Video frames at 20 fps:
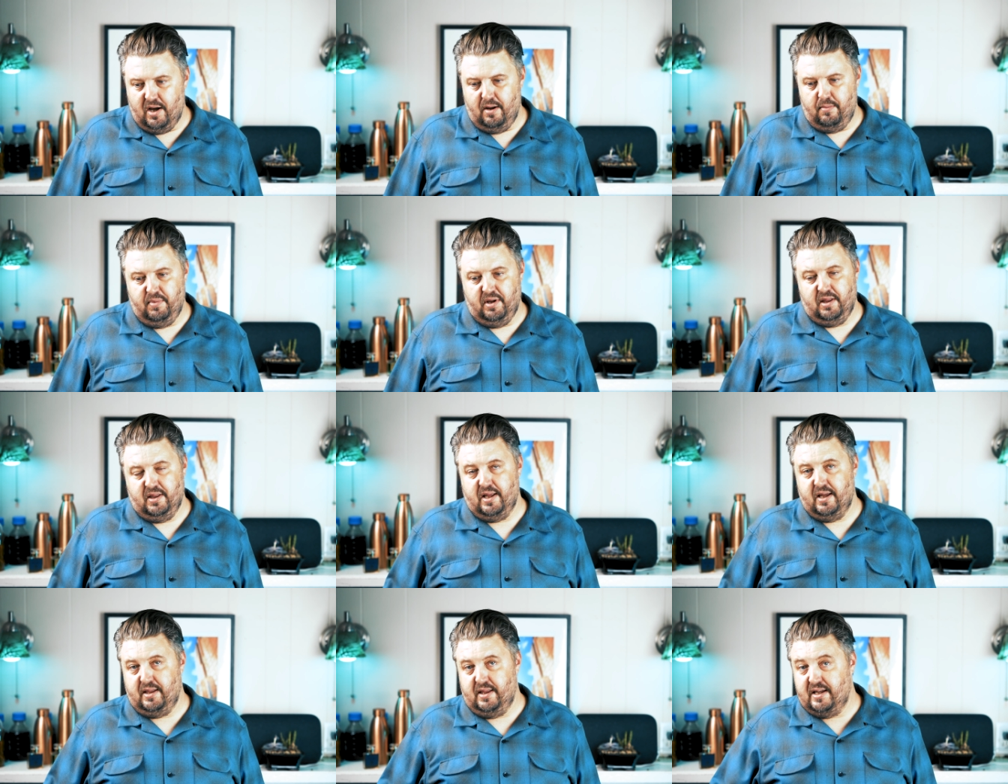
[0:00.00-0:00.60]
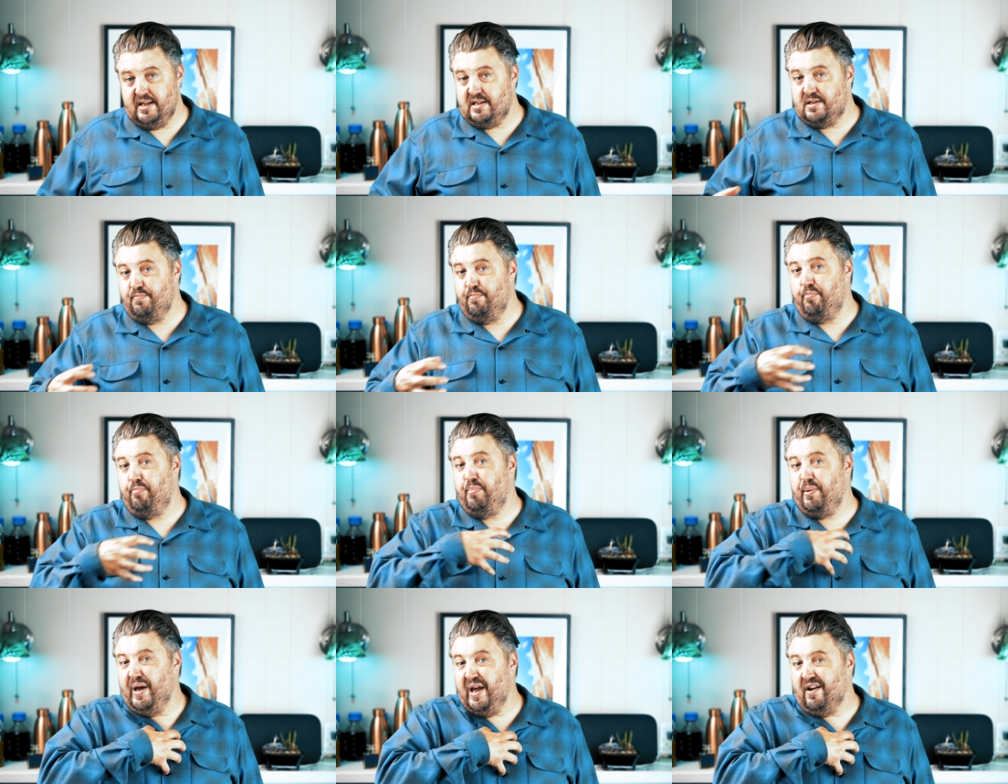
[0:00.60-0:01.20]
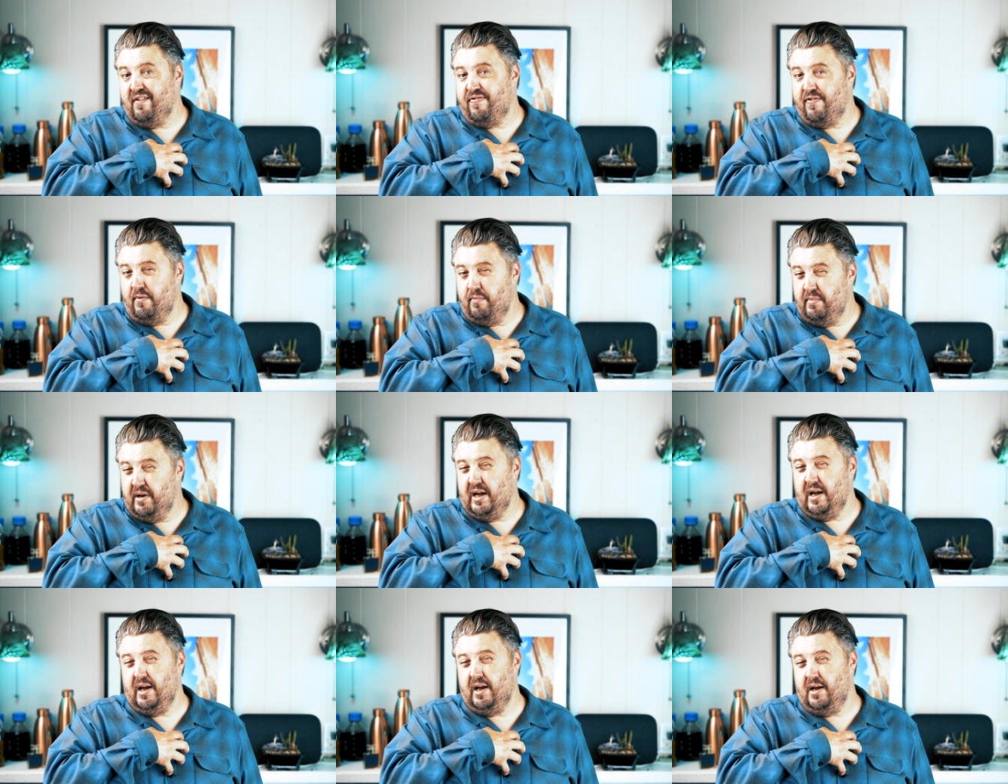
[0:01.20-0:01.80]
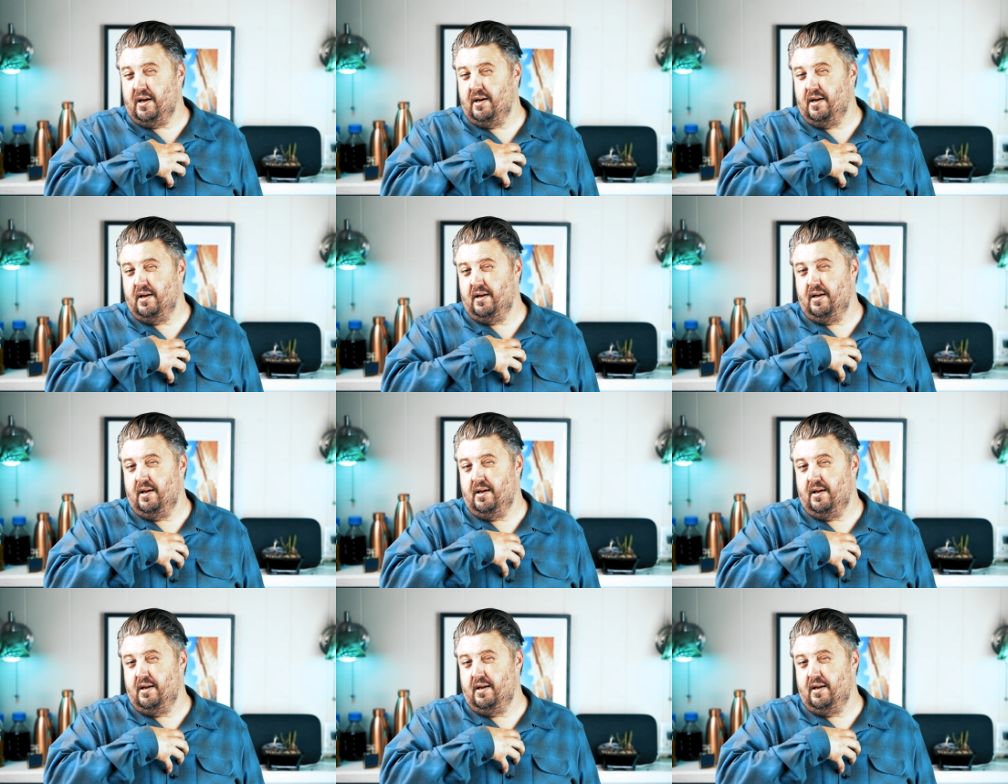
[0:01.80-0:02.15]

I mean, that, it's big for me